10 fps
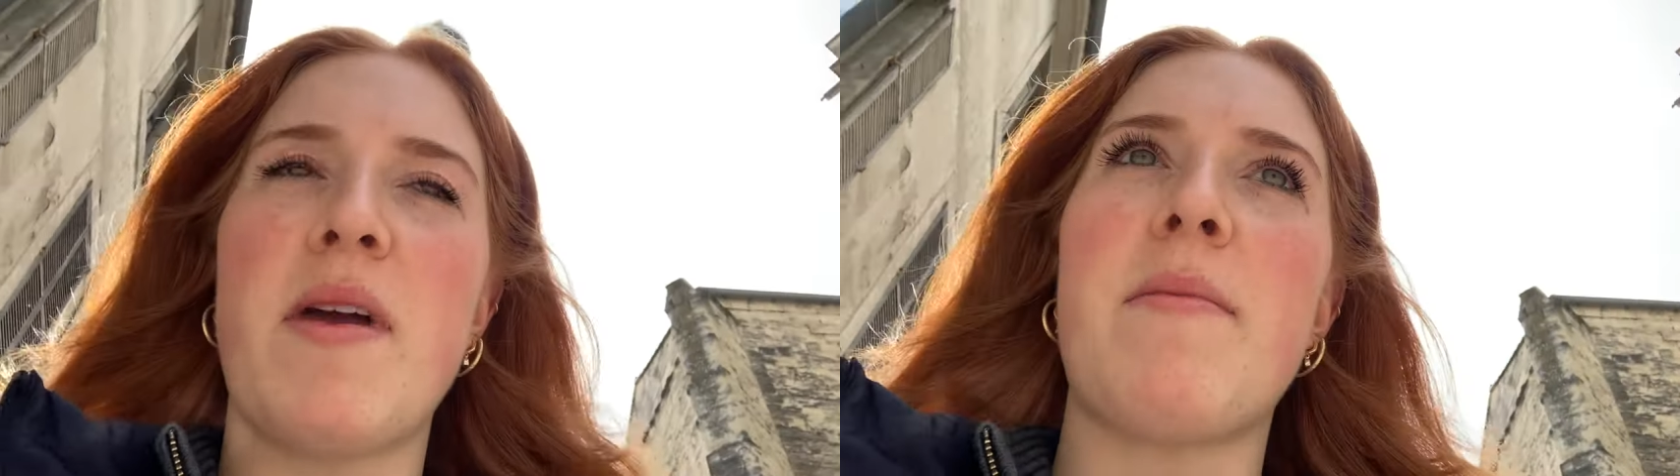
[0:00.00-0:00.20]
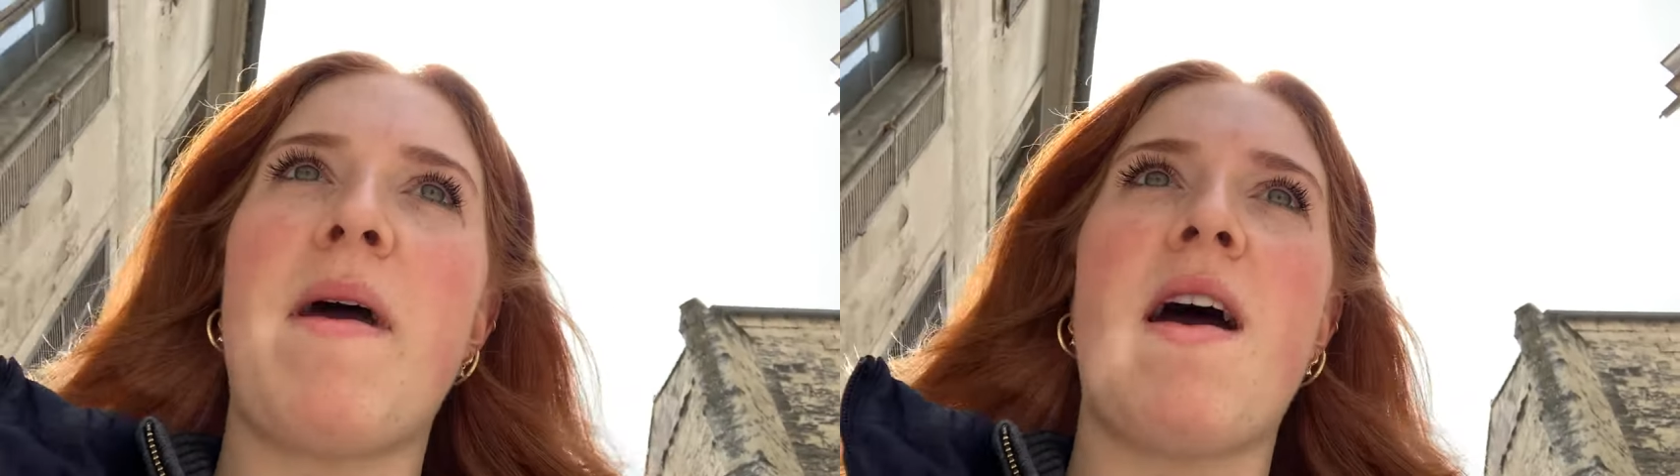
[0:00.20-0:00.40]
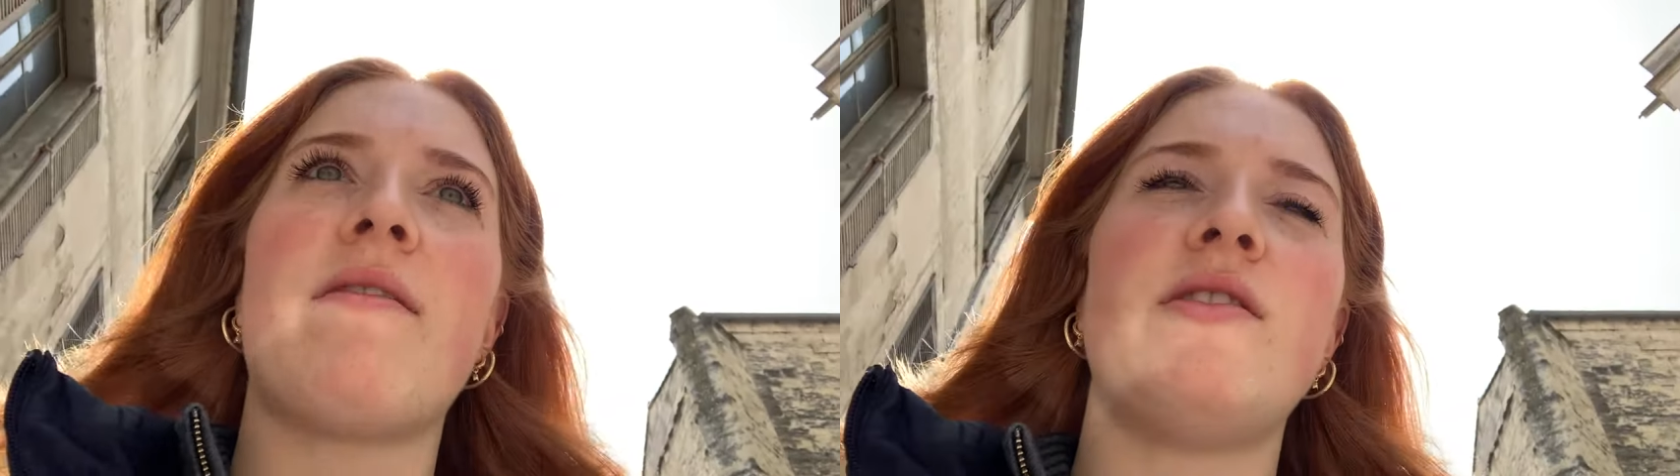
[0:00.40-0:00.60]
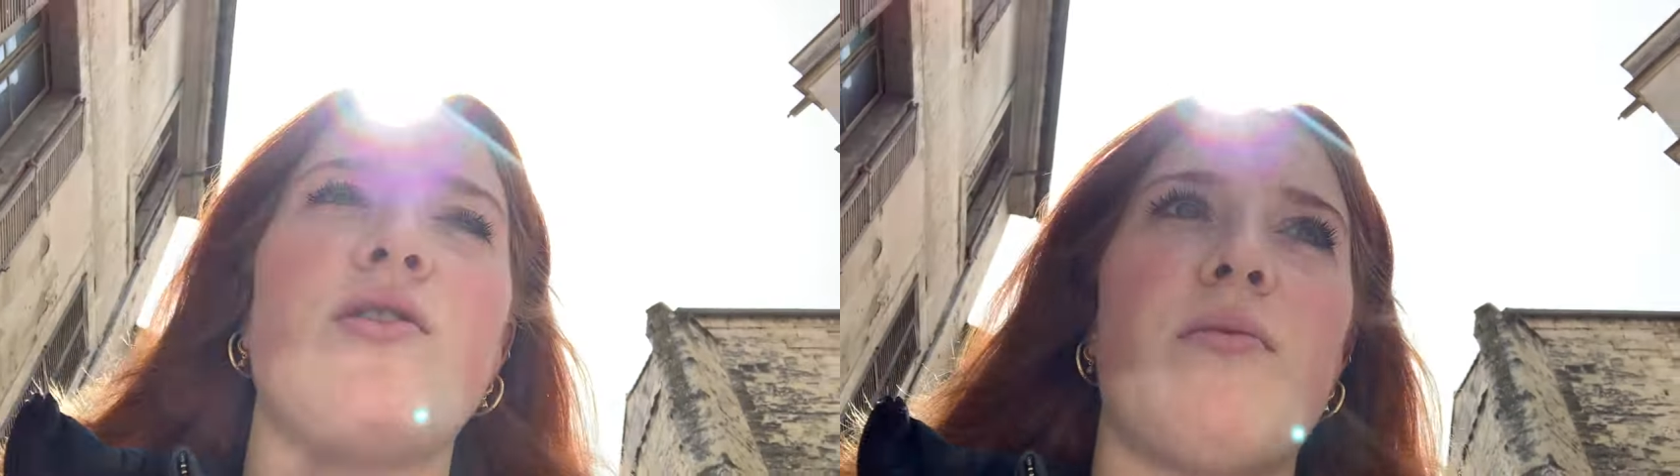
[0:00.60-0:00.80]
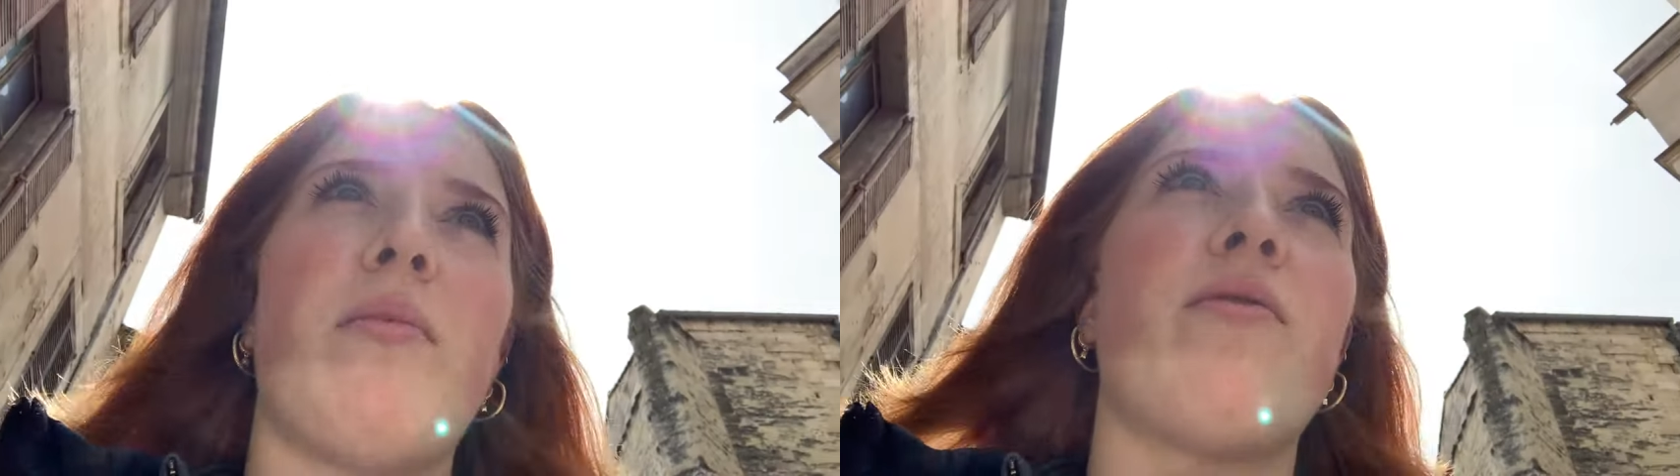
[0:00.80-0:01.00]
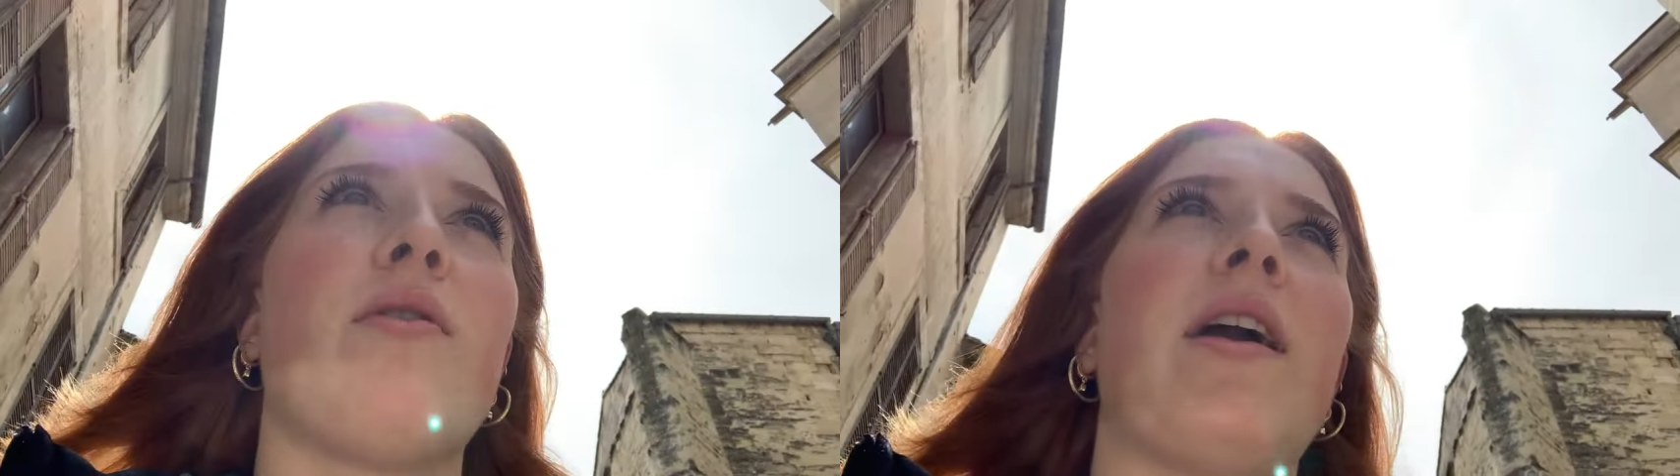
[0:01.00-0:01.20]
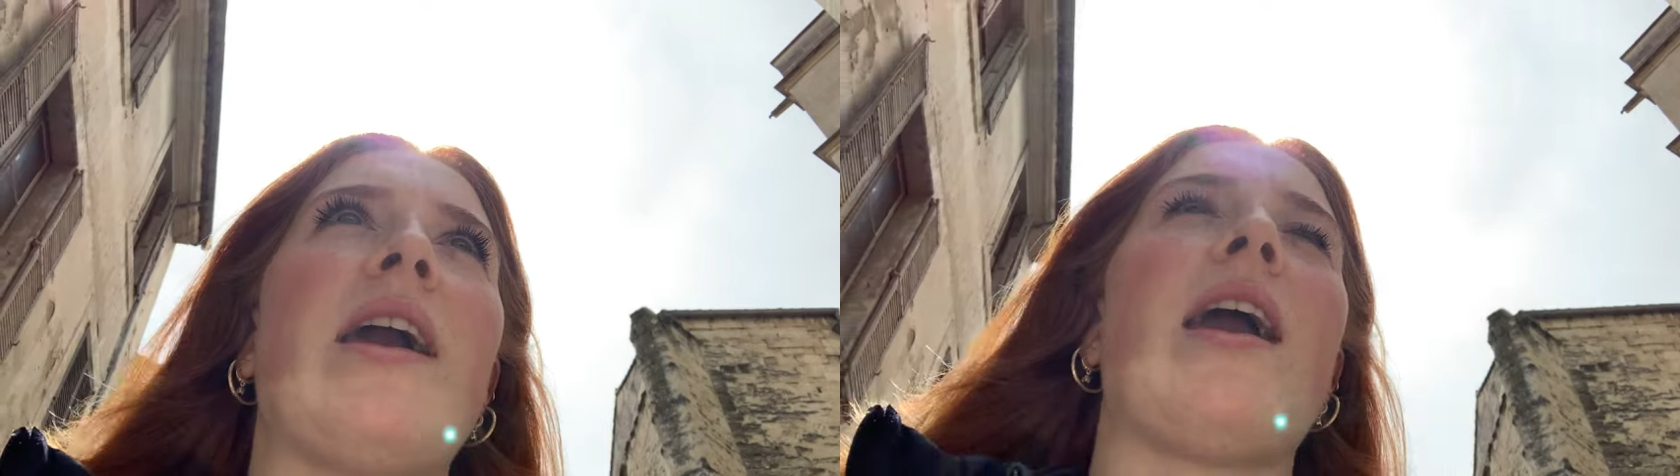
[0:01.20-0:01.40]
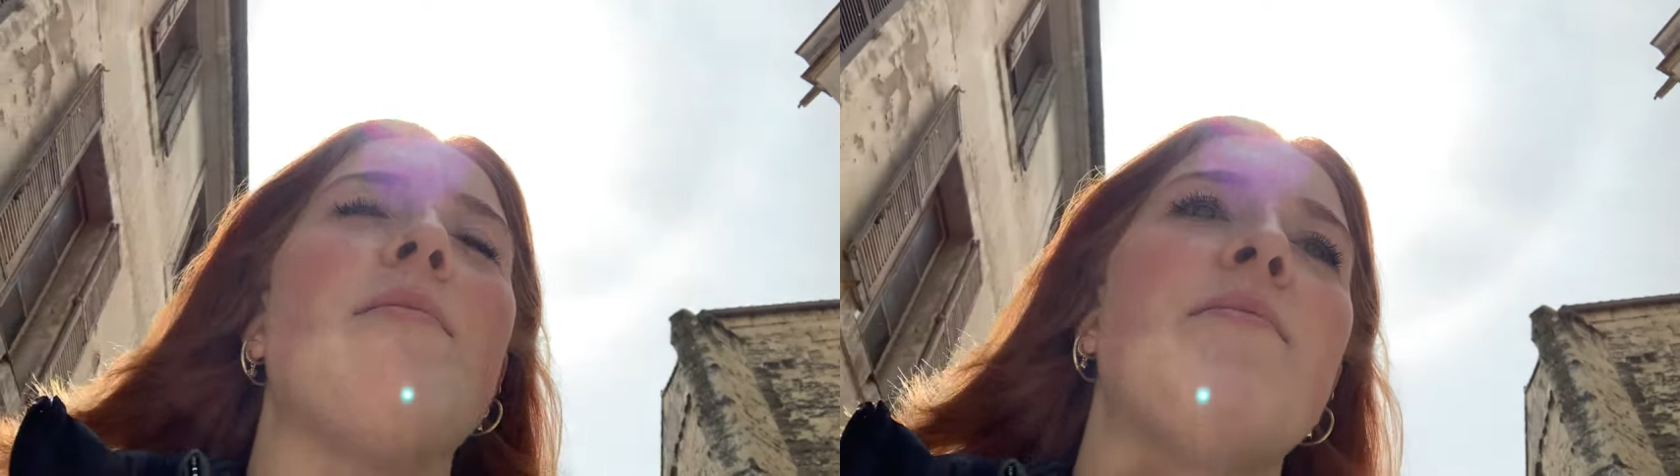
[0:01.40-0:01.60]
about Avignon before I
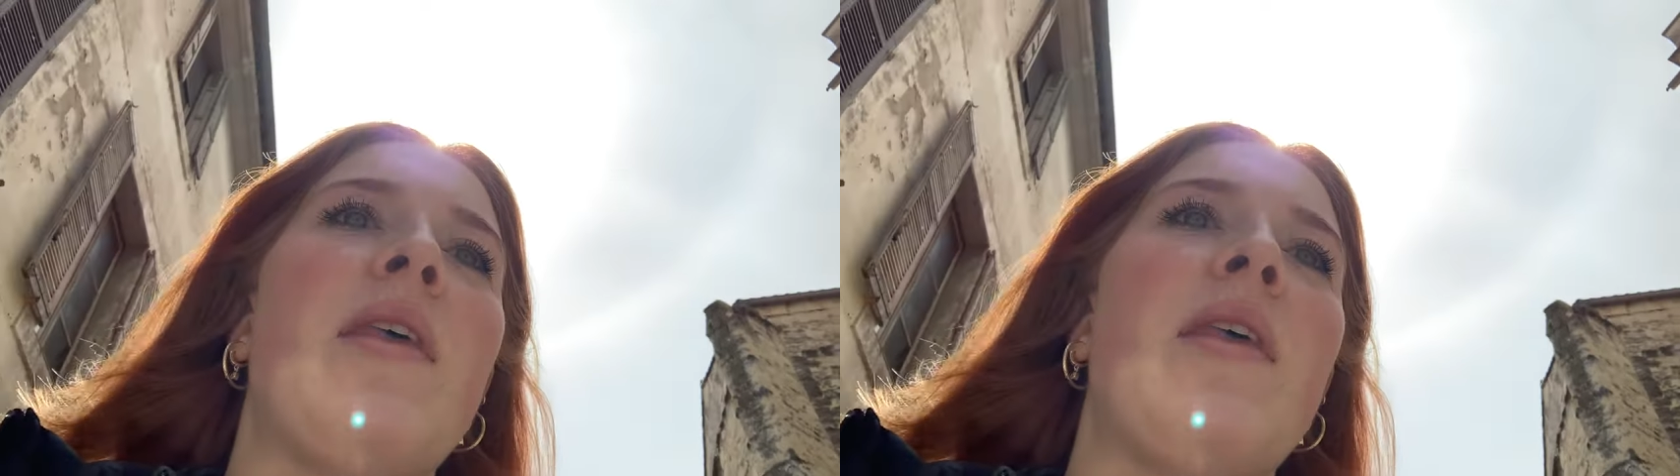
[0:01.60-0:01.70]
came